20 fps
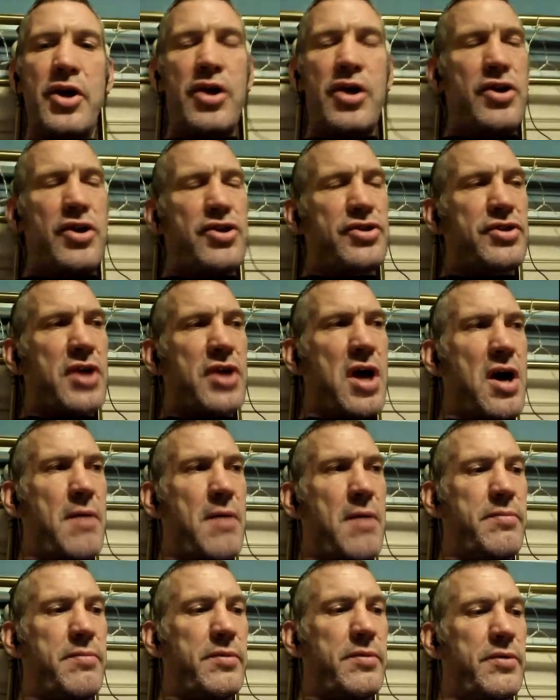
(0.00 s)
you just
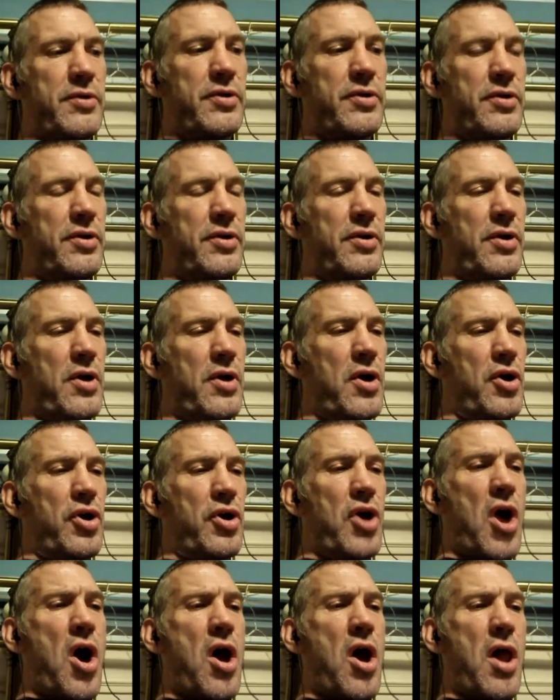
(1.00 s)

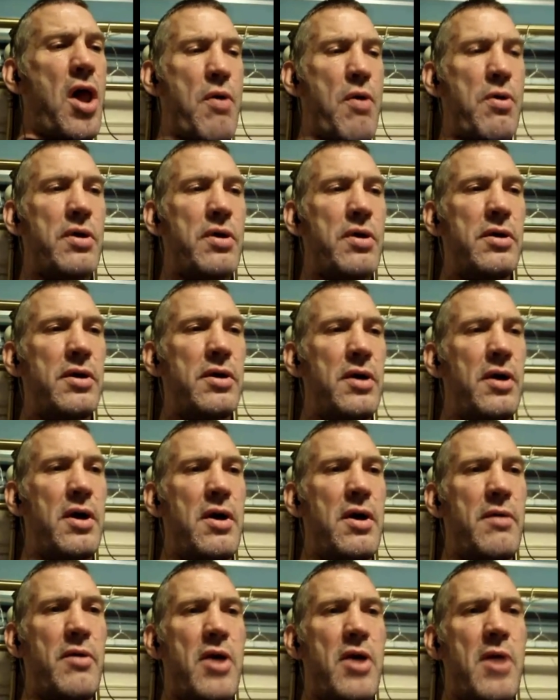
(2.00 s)
Harlow,
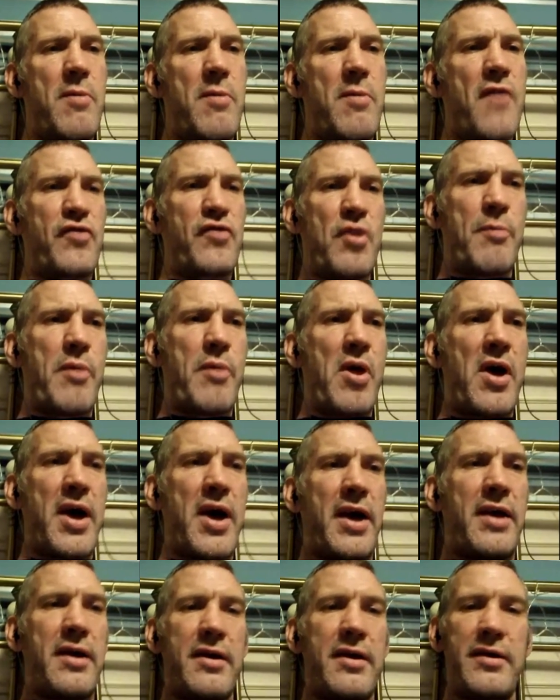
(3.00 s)
I'm after a
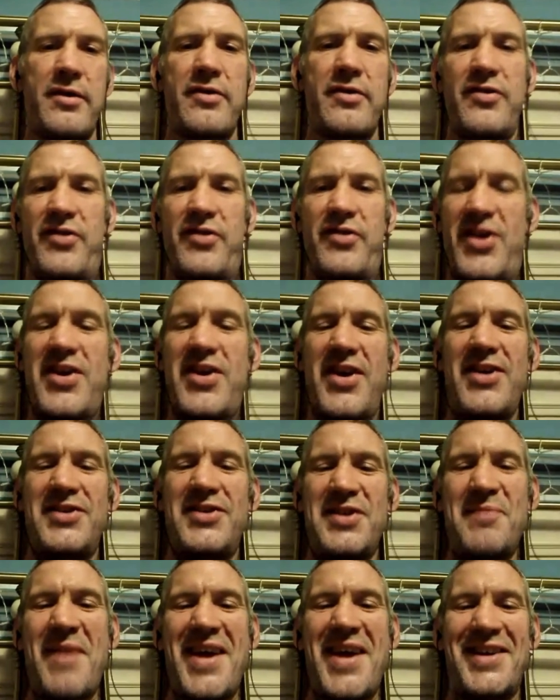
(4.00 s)
bike.
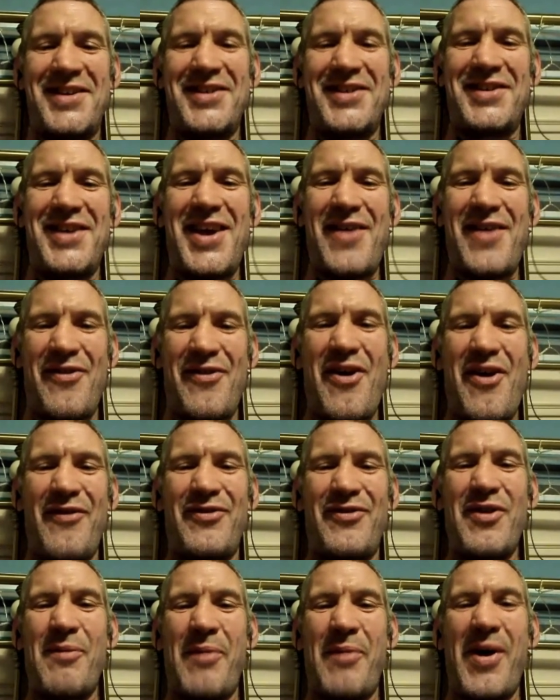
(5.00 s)
He's the man to see if you're
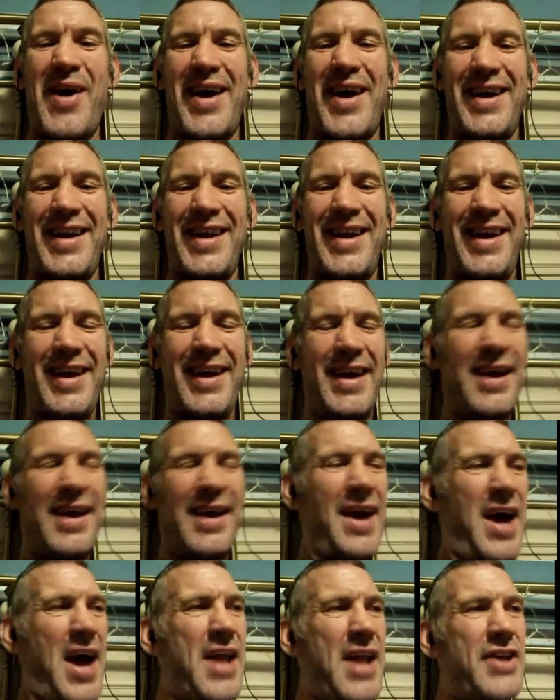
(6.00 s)
after a bike, isn't he?
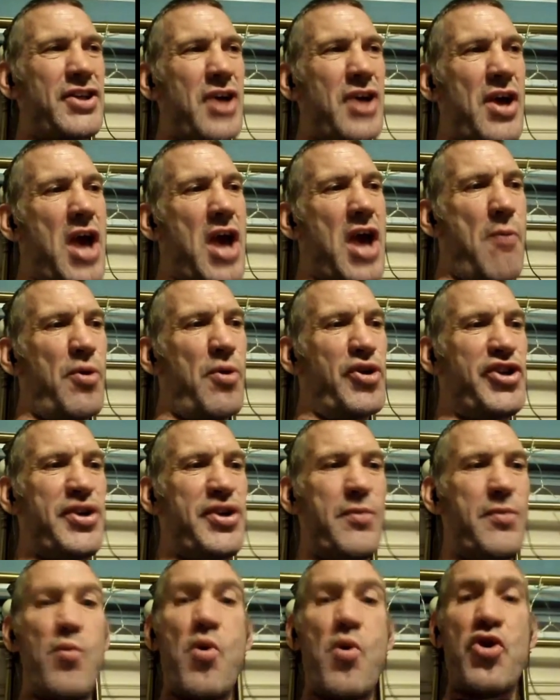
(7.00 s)
And he's like, what
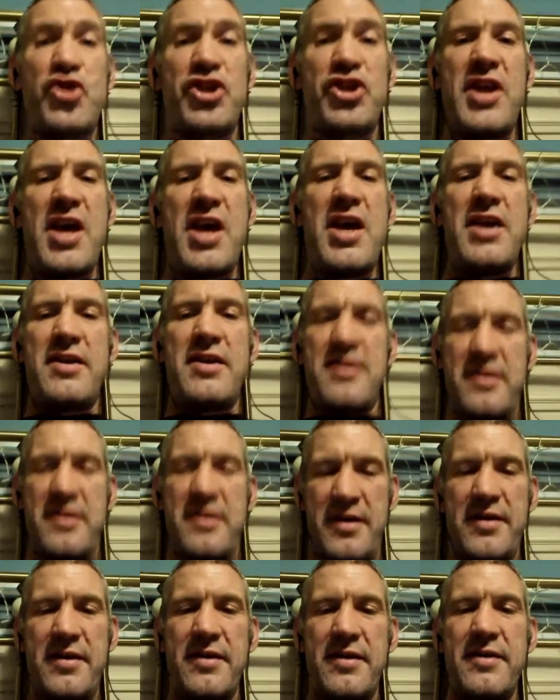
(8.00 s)
do you need?
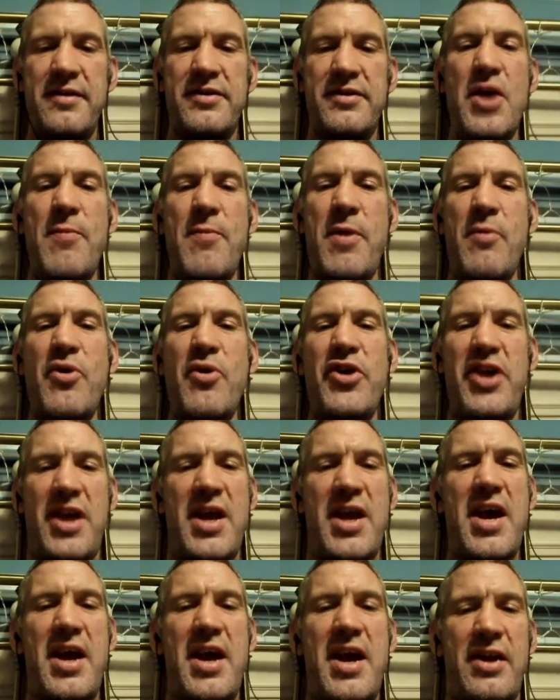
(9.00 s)
Tell me what
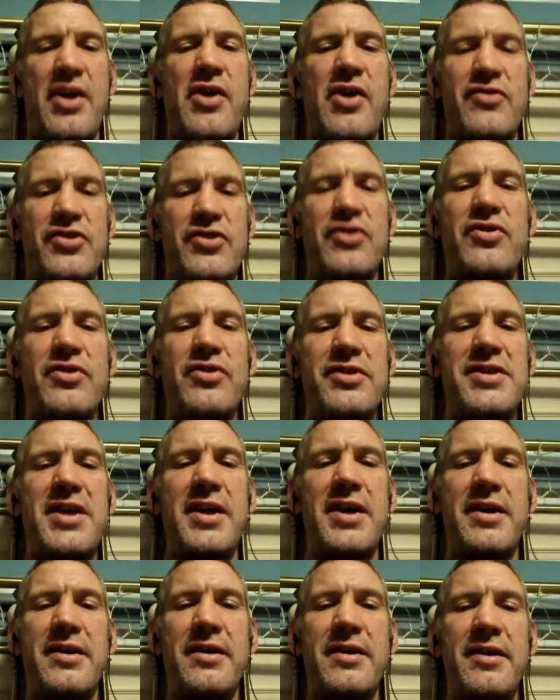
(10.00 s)
you need and I'll sort
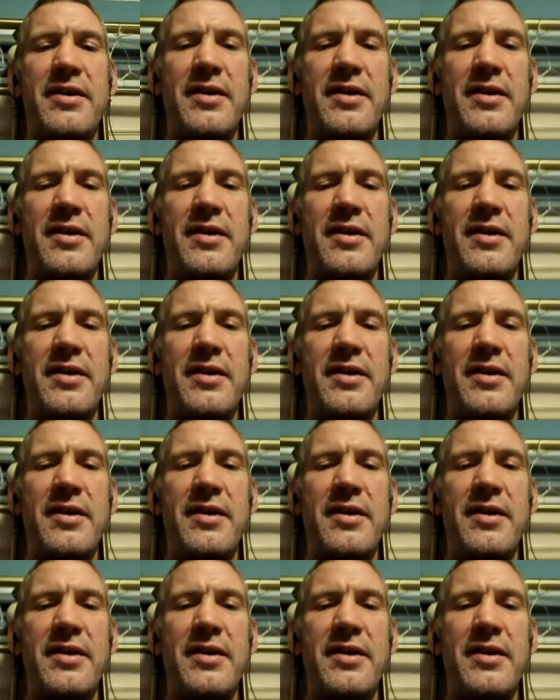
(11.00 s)
it.